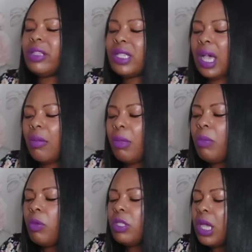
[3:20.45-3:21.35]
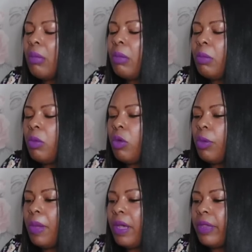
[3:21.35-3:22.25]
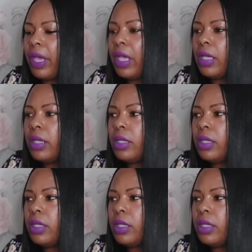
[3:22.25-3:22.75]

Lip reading: Tell me more about that.